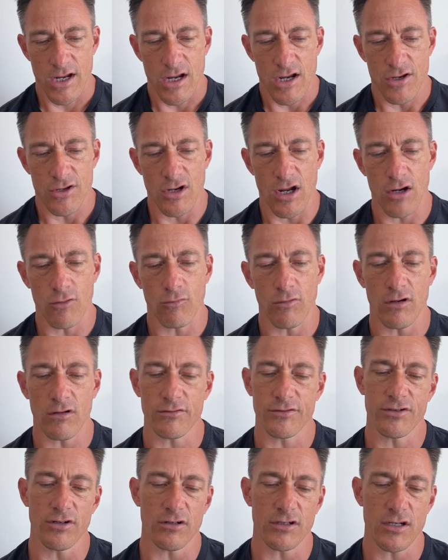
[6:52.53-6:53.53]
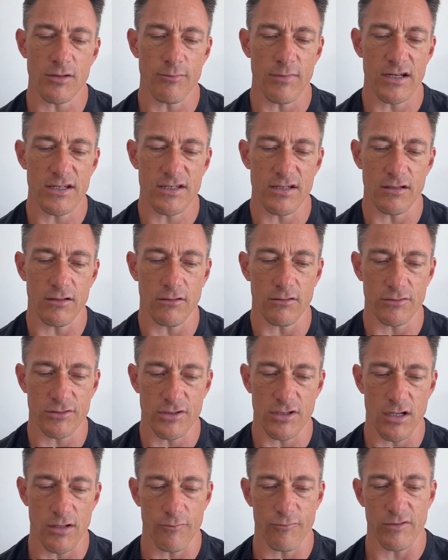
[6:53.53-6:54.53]
No well-documented
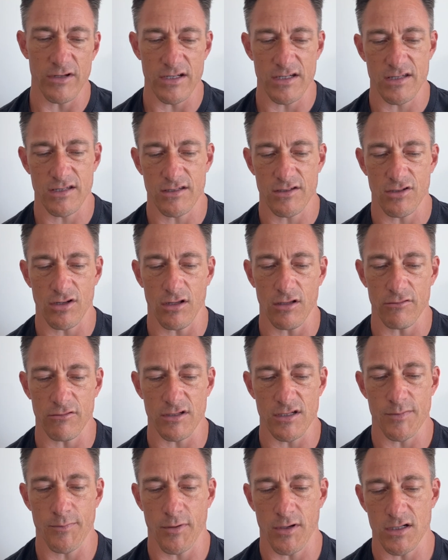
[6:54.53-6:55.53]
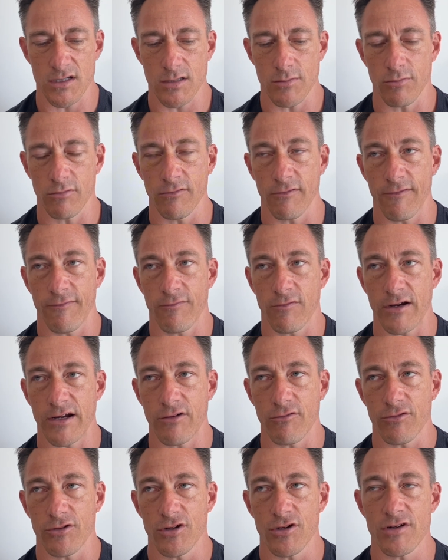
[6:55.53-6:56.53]
long-term risks, tolerance possible with
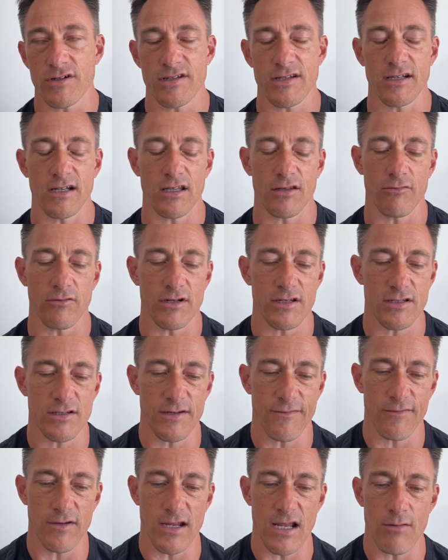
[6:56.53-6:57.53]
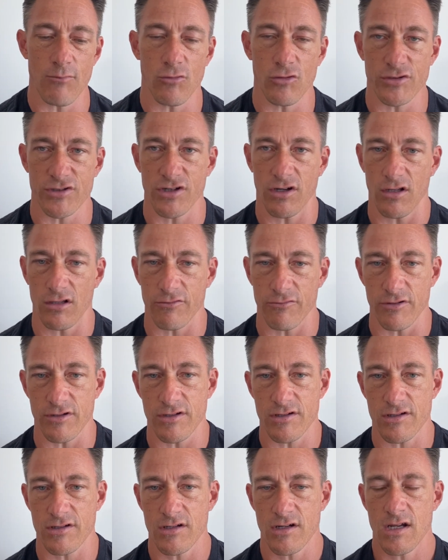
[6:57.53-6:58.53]
frequent use. In other words, if you get more
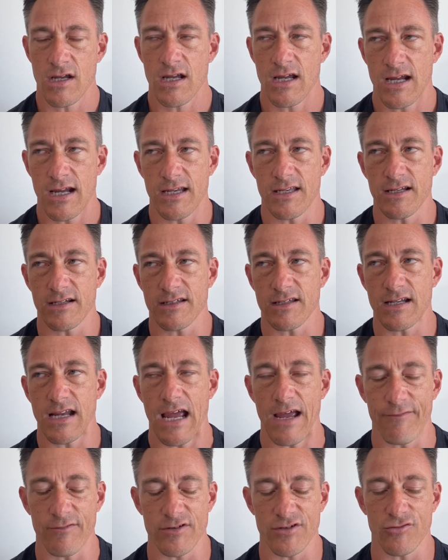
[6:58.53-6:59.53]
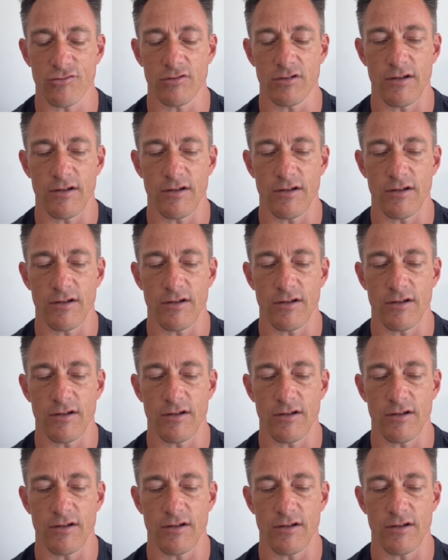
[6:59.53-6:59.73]
tolerance, it doesn't have as good an